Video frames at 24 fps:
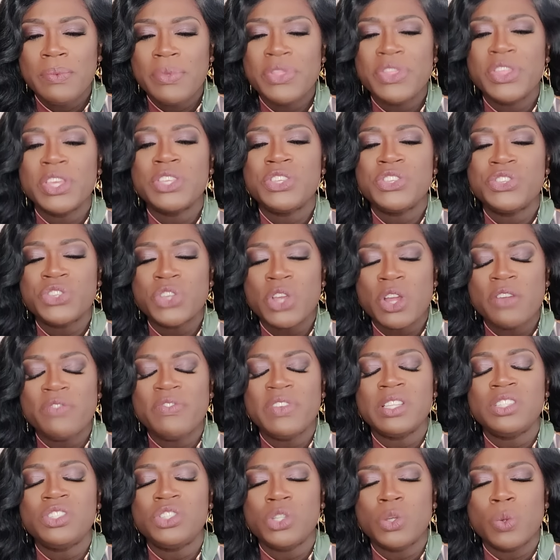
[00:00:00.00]
the
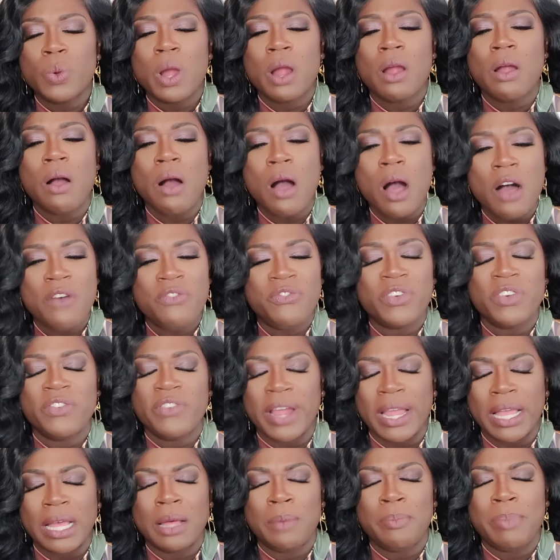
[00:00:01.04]
service you are
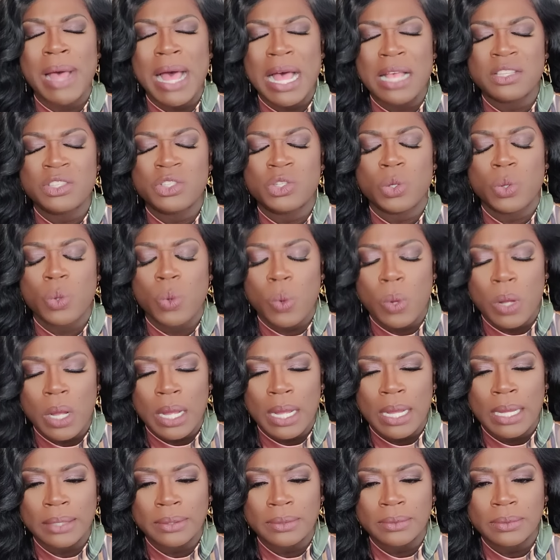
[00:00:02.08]
offering, Apostle
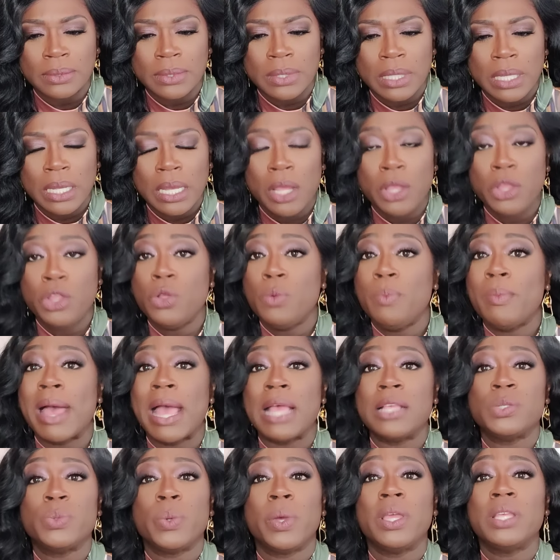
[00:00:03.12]
Quan, you
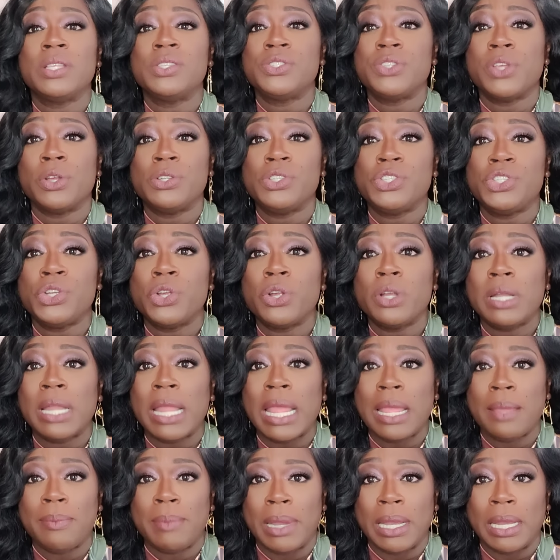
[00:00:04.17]
might as well insert your
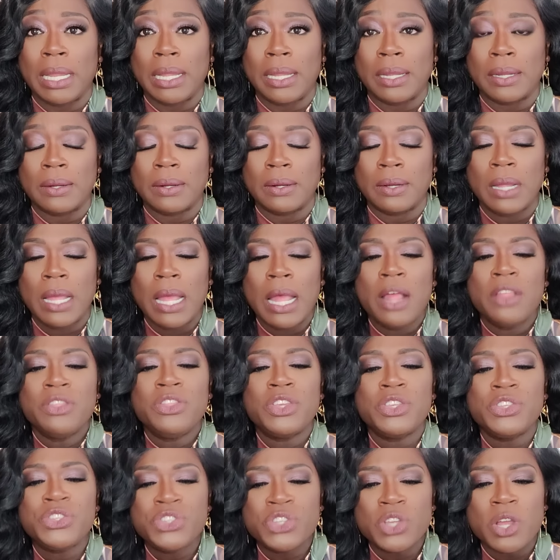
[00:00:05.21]
name in here.
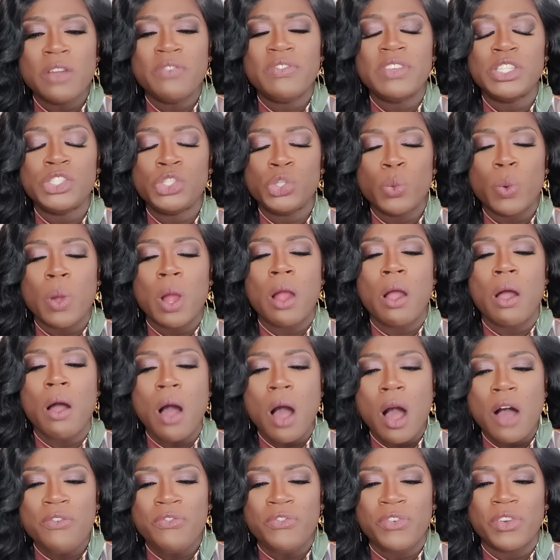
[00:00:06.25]
The service you are
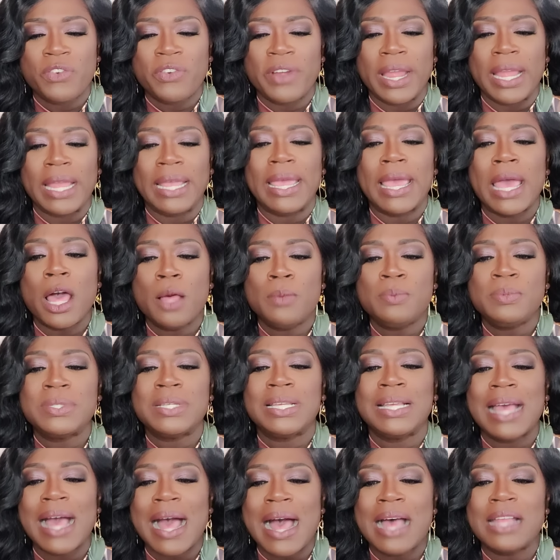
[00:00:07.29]
offering
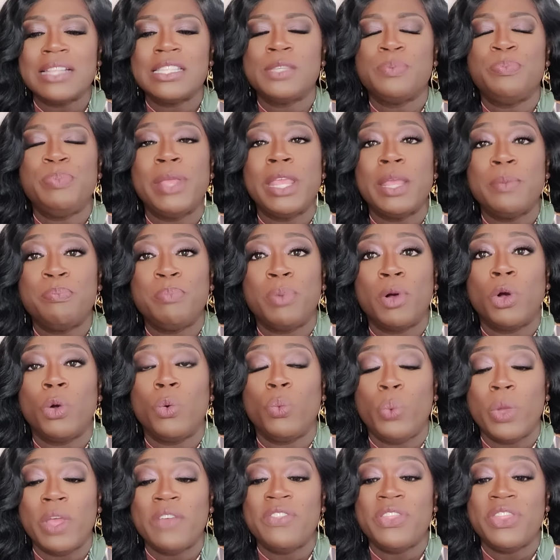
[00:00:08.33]
helps God's
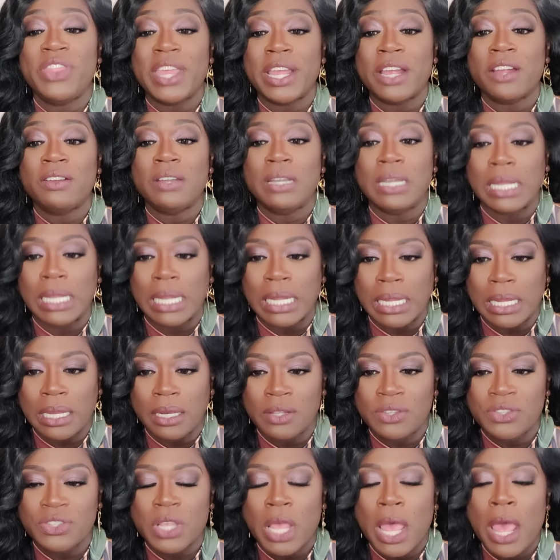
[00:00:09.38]
people with their
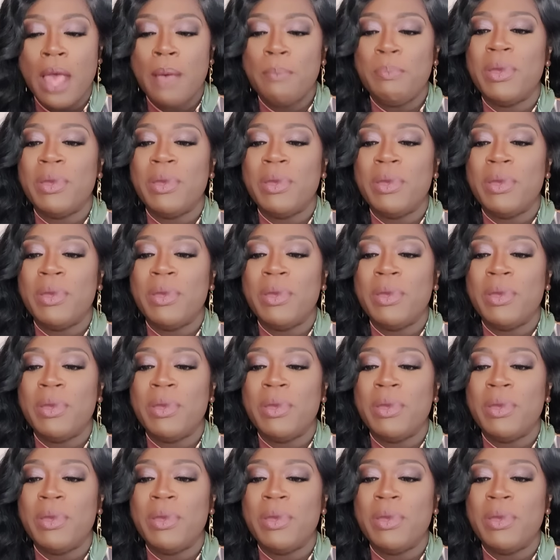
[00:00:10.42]
needs,